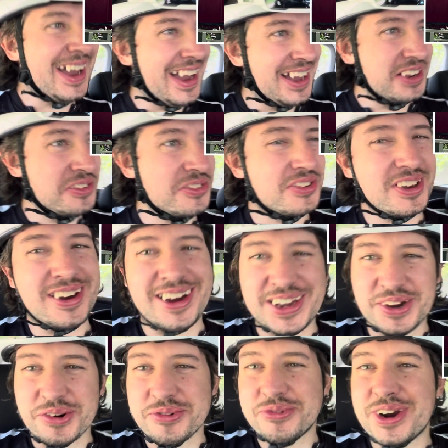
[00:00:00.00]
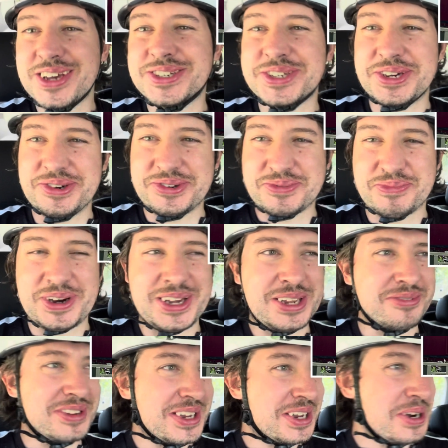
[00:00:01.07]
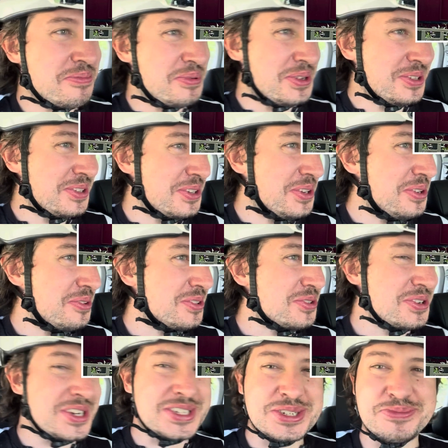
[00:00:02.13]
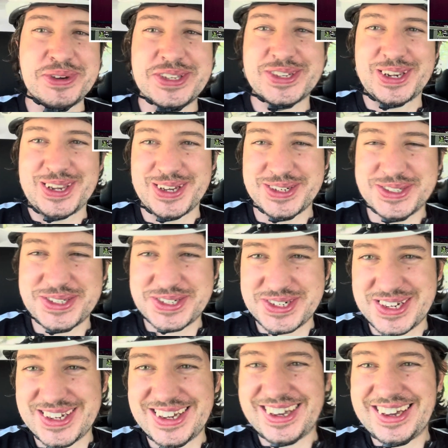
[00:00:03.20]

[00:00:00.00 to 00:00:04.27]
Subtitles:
and I got rescued by a lovely couple who treated me to lunch,